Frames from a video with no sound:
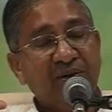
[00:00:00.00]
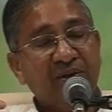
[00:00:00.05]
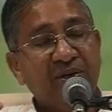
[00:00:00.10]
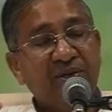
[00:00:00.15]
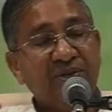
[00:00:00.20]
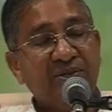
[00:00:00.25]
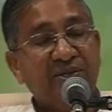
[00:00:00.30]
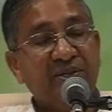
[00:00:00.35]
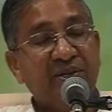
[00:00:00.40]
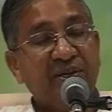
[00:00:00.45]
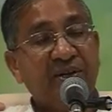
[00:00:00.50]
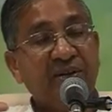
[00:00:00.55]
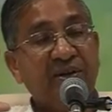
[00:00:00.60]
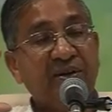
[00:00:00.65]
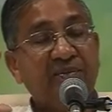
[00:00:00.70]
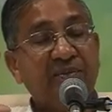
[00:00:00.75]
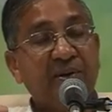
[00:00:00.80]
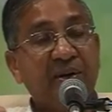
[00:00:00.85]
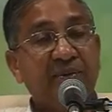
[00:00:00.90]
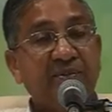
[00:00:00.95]
is there
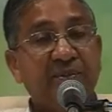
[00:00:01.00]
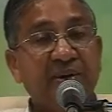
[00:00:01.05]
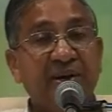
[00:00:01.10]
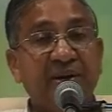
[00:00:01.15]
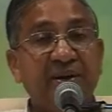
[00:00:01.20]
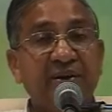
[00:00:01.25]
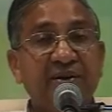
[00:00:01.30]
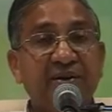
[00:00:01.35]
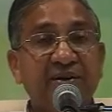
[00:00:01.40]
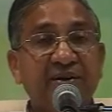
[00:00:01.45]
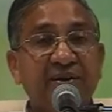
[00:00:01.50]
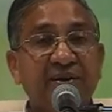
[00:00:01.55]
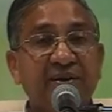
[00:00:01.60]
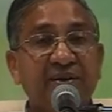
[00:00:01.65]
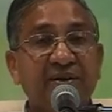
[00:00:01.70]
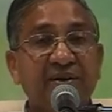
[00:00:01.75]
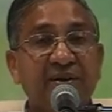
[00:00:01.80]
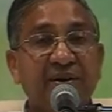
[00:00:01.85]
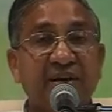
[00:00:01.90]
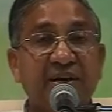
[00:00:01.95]
in my mind
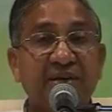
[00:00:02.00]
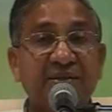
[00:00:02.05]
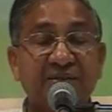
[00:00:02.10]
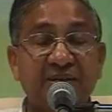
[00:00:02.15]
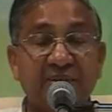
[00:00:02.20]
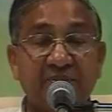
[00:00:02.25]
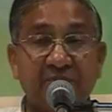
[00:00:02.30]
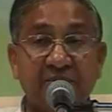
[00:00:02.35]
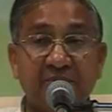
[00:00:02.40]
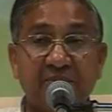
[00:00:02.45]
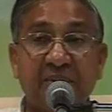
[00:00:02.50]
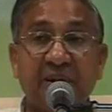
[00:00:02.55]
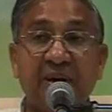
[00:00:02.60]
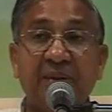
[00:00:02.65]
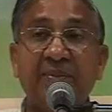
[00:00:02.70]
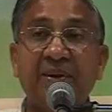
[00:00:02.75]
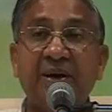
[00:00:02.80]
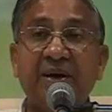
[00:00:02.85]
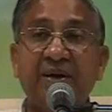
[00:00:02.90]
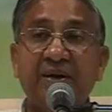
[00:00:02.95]
except
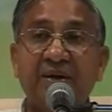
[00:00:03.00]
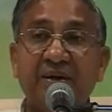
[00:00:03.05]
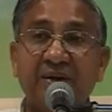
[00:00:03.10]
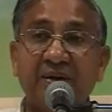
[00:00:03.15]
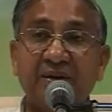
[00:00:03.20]
Baba